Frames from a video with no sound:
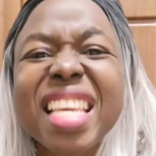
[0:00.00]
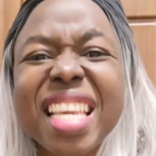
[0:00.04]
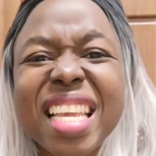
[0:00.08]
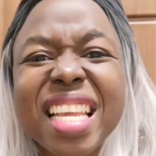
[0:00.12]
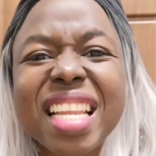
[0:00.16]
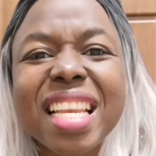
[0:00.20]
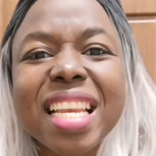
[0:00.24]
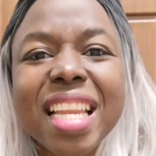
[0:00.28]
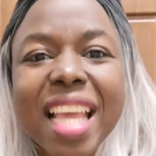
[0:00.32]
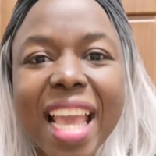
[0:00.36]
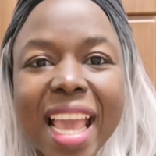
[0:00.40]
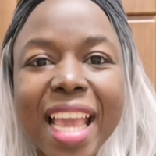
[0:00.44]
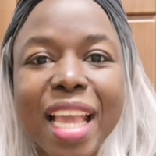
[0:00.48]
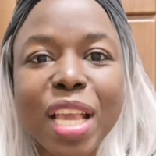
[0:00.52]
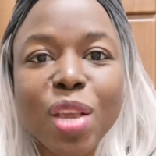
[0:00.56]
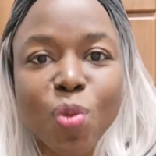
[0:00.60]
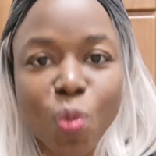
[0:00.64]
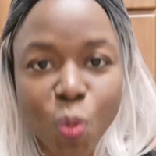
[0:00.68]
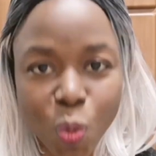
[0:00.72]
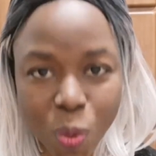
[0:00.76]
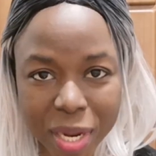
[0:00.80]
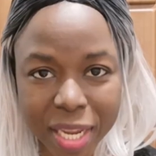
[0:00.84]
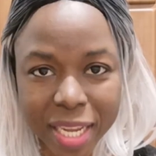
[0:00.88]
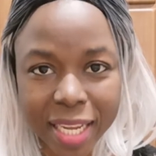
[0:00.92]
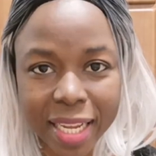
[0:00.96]
in a
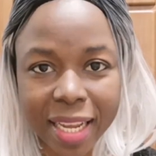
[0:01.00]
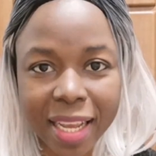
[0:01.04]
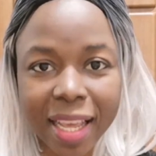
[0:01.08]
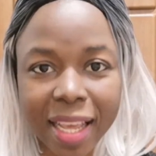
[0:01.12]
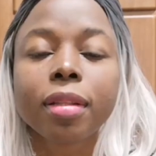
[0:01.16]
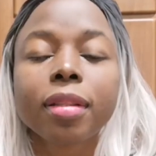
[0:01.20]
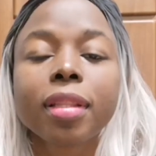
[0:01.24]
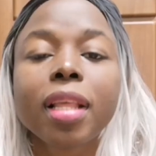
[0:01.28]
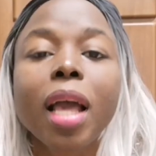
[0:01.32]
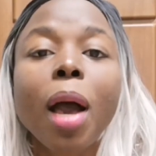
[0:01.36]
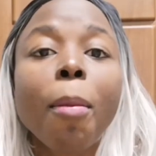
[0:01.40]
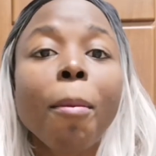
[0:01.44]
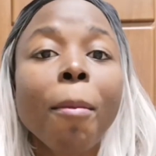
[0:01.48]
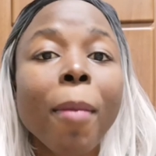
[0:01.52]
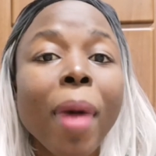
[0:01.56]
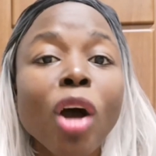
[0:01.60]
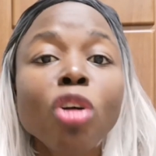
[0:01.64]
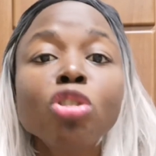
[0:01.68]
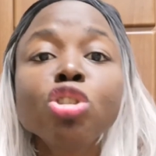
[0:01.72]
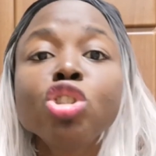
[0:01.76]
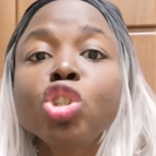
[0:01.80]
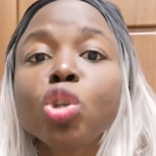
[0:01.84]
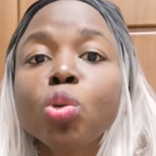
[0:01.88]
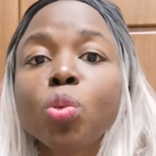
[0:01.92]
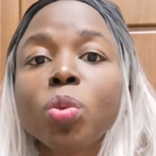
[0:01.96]
week. The
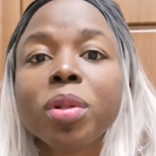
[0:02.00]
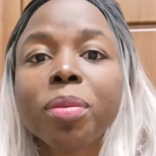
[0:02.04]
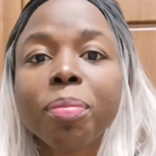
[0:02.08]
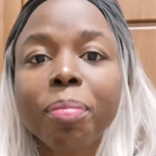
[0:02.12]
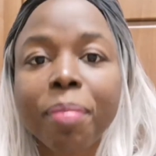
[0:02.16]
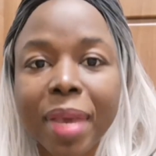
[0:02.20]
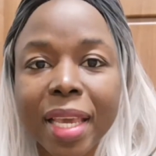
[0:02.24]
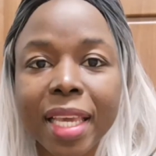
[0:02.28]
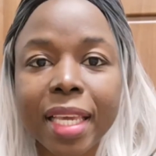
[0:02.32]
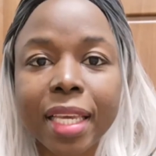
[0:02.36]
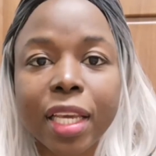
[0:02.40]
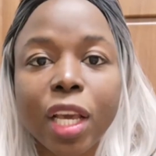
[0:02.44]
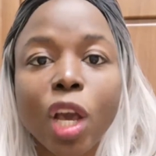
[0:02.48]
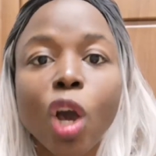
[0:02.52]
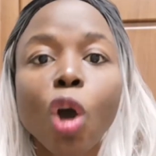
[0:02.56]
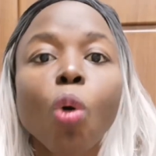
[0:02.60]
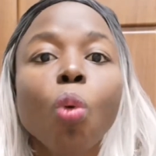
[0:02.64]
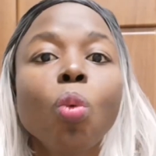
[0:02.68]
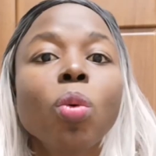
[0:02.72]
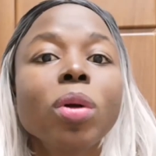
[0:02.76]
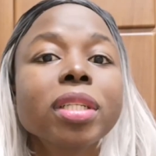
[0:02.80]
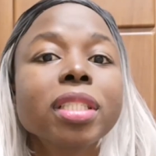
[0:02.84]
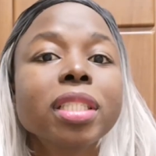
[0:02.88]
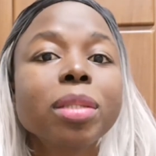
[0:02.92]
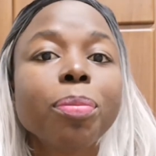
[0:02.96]
amount you will make
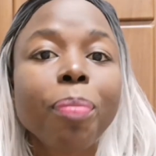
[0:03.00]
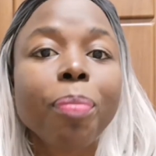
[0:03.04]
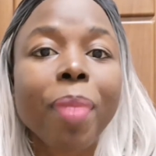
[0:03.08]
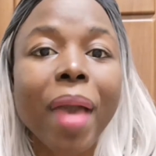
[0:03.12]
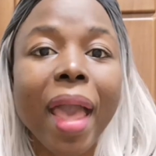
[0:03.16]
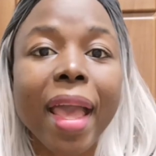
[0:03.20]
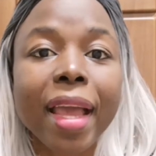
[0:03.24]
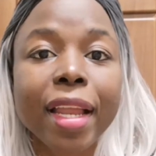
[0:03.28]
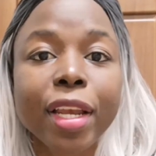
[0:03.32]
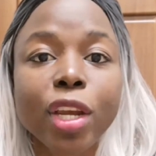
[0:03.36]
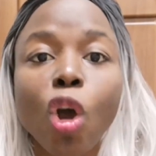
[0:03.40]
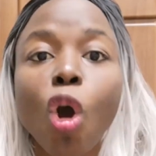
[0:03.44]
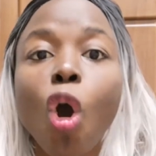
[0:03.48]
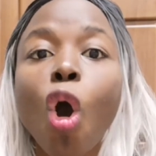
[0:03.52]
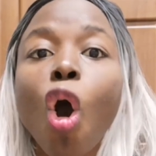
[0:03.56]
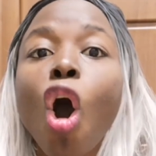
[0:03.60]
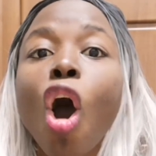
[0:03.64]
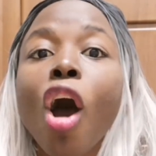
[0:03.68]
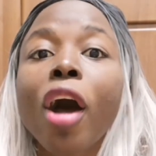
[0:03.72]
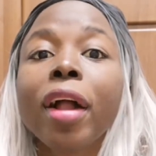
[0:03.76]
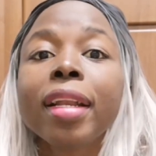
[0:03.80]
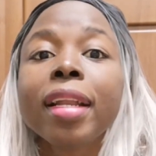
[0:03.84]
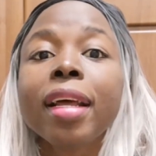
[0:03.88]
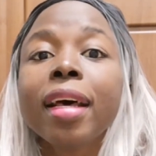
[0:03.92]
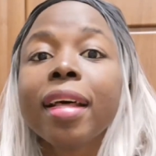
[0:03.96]
will depend
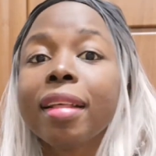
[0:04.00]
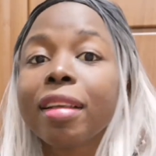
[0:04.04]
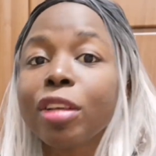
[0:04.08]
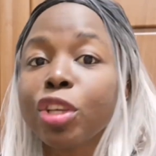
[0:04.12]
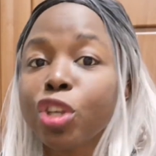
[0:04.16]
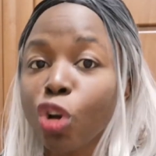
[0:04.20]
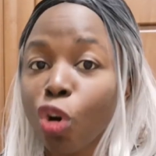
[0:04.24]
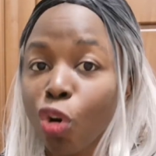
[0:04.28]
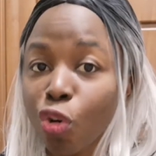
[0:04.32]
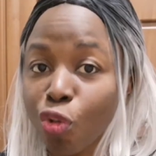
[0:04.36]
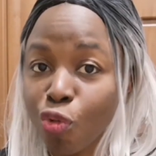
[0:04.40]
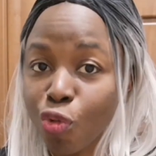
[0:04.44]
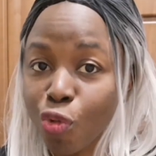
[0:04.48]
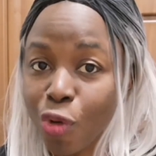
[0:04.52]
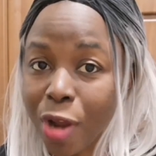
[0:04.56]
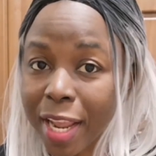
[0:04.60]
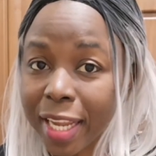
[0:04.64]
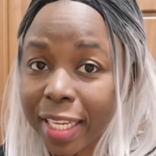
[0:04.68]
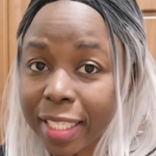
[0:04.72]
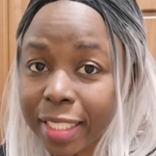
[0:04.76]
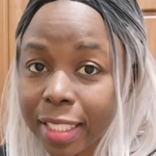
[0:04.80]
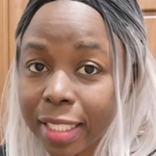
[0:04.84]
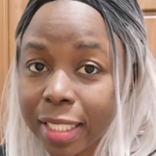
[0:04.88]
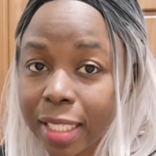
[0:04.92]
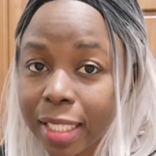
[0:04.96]
on your
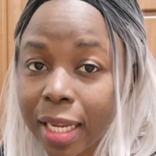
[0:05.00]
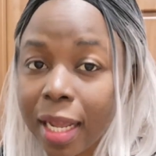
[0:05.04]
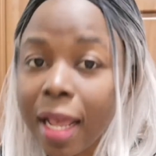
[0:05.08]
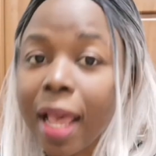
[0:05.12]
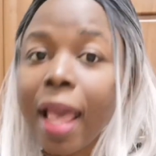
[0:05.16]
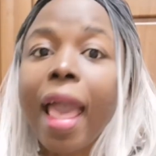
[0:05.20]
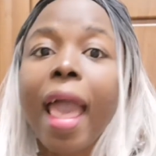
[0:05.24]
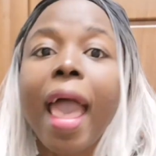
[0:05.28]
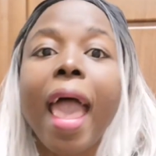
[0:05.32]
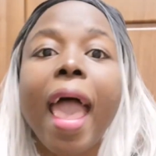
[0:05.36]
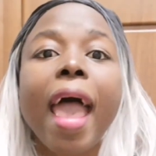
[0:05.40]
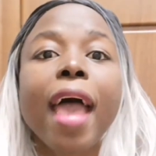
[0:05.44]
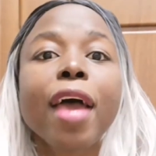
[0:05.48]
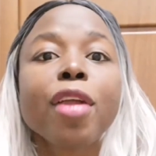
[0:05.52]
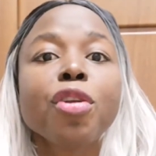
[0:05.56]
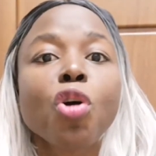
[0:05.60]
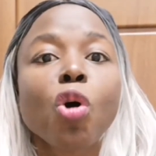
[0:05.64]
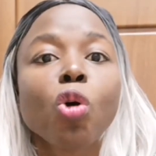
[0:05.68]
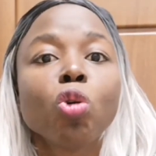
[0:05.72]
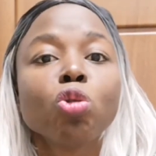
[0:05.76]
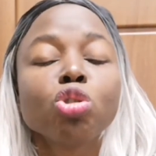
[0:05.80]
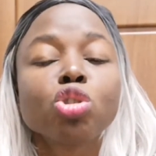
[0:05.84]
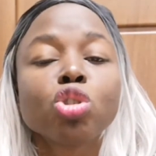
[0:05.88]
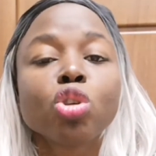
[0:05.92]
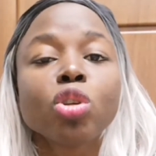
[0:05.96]
rate, and
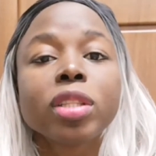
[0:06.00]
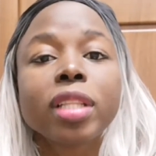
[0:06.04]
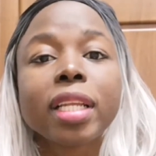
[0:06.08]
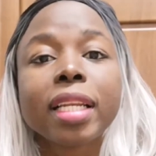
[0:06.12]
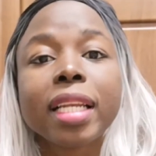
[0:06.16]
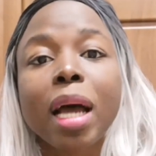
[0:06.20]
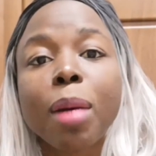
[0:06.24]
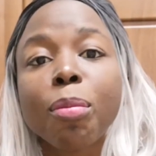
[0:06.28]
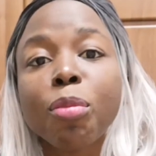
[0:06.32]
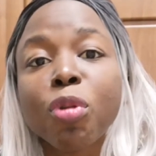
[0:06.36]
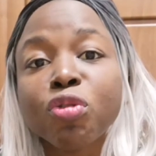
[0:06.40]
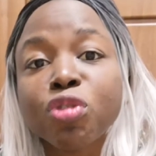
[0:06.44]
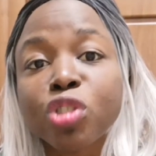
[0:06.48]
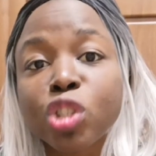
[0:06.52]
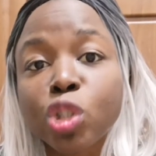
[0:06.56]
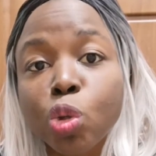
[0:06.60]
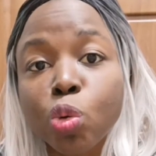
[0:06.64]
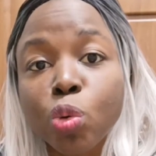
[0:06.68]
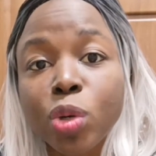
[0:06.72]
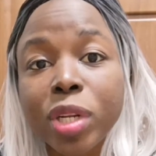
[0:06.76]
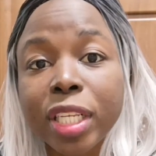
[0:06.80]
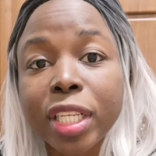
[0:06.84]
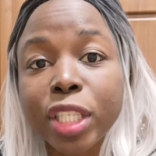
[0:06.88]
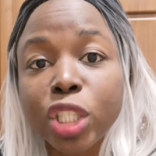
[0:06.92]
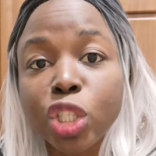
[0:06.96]
also the number of
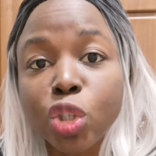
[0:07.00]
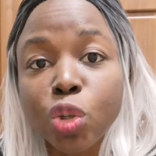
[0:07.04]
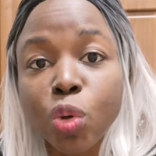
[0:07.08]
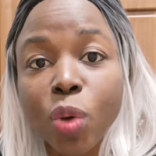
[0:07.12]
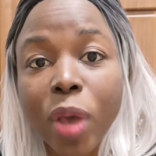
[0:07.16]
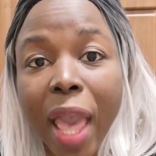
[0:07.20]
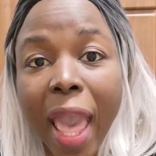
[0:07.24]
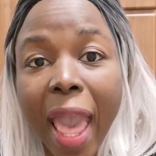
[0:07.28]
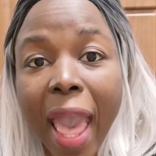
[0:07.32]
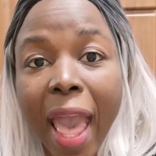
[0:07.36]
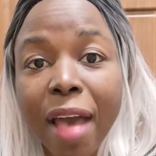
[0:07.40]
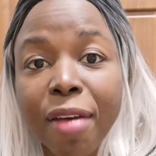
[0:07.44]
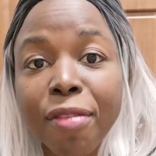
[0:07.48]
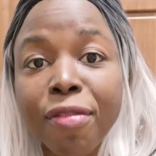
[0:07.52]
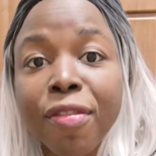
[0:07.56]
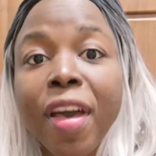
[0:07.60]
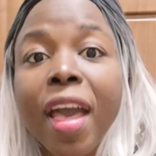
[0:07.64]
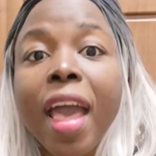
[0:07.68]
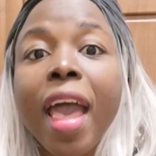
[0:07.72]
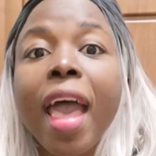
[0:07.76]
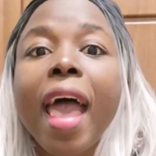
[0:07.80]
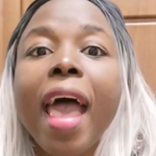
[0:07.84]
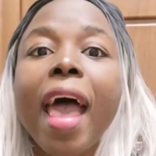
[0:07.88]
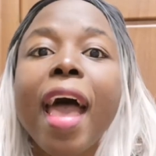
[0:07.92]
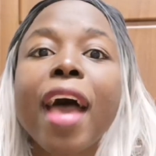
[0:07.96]
students you have,
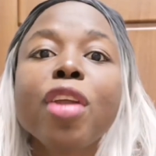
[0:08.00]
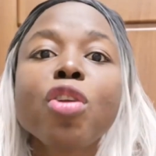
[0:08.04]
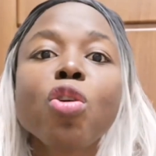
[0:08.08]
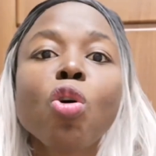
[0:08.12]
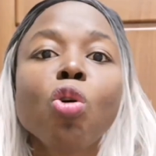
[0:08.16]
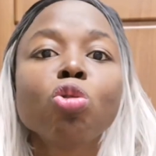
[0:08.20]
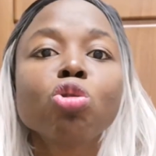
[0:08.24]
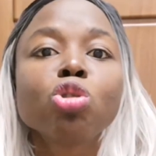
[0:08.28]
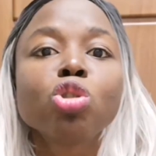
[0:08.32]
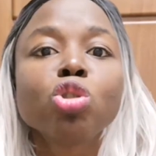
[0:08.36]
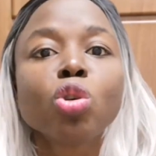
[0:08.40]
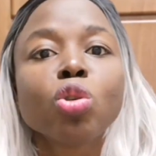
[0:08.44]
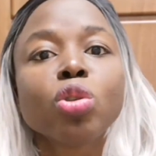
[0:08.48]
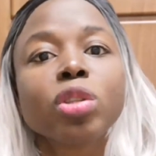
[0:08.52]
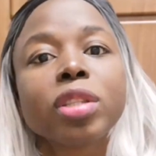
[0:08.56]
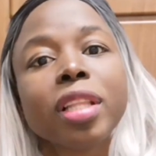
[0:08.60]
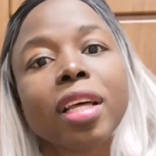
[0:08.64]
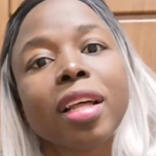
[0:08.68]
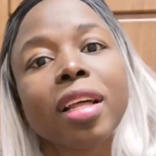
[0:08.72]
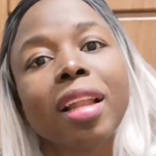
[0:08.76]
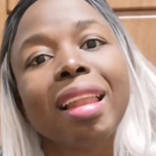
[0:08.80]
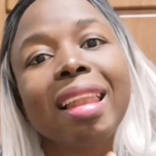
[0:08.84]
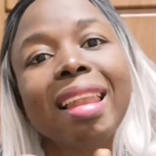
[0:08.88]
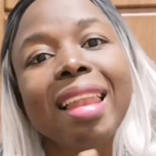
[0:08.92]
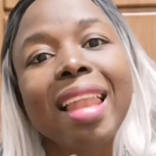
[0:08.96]
and also
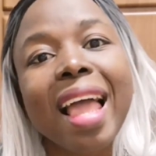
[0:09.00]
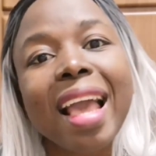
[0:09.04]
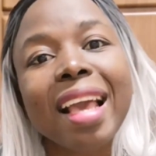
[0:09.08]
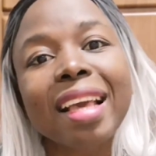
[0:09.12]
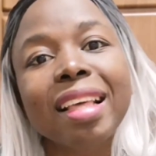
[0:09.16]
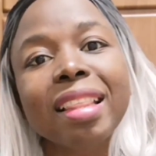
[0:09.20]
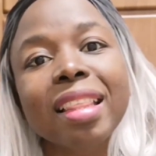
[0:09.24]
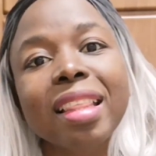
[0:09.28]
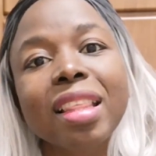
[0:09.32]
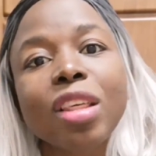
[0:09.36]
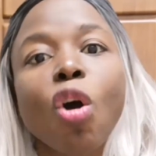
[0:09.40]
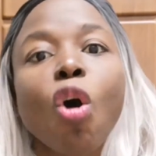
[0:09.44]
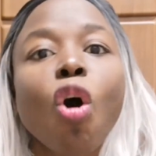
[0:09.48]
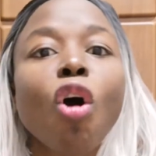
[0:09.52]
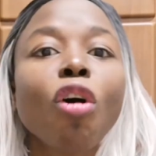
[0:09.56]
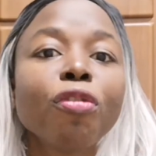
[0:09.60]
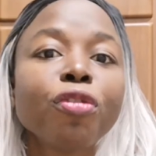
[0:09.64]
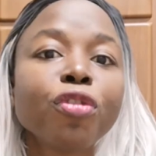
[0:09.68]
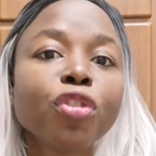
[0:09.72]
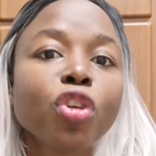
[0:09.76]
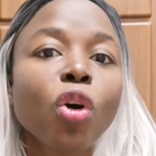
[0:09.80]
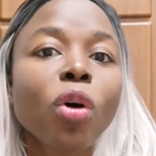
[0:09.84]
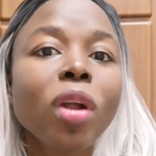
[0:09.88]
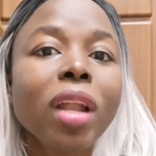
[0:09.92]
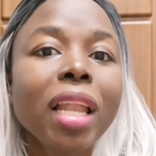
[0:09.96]
the length of
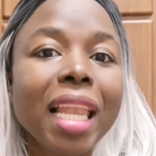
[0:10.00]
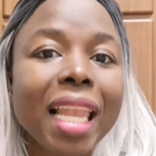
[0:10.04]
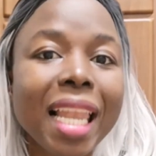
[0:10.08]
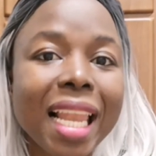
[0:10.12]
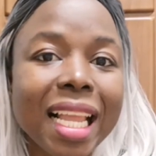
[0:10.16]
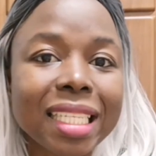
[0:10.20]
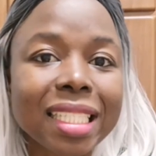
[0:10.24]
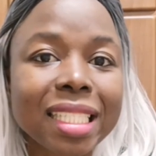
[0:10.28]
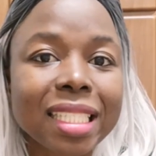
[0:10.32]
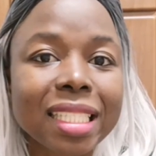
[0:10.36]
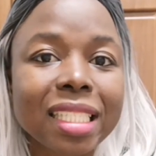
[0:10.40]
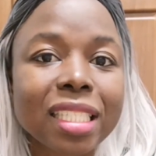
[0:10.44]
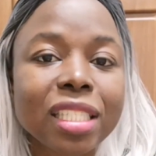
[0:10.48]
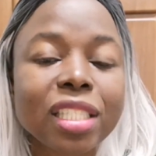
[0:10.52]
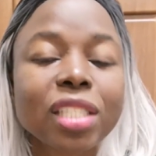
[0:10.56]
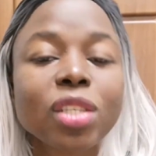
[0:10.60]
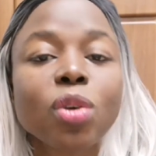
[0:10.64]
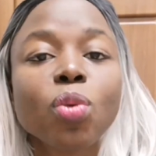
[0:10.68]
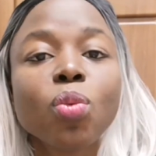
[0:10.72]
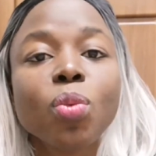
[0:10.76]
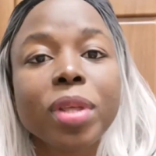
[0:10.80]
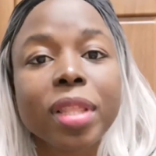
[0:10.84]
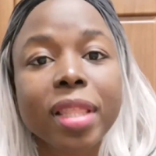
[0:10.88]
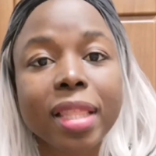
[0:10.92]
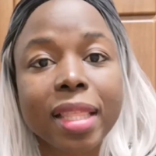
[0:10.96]
your lessons
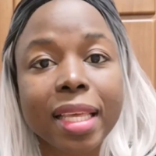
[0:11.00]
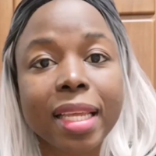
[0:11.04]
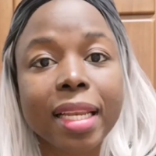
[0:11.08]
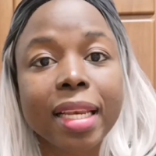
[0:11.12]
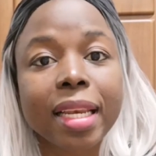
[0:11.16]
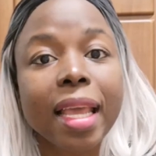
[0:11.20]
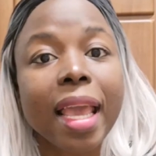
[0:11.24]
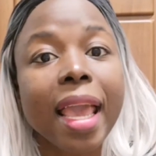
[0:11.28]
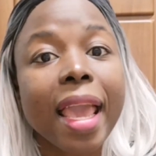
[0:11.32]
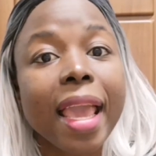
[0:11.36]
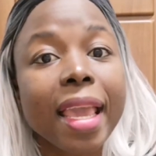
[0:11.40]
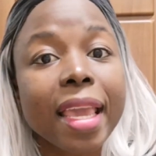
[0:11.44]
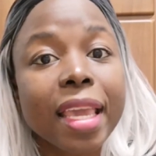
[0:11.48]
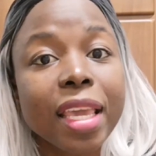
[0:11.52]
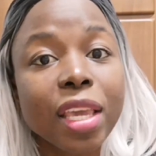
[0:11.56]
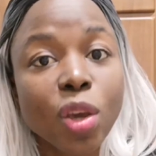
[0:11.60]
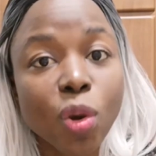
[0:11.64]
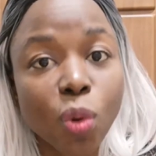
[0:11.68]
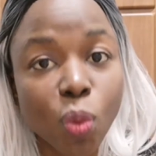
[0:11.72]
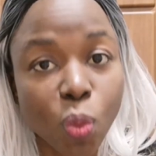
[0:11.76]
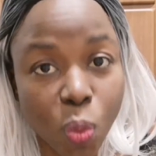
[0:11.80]
within a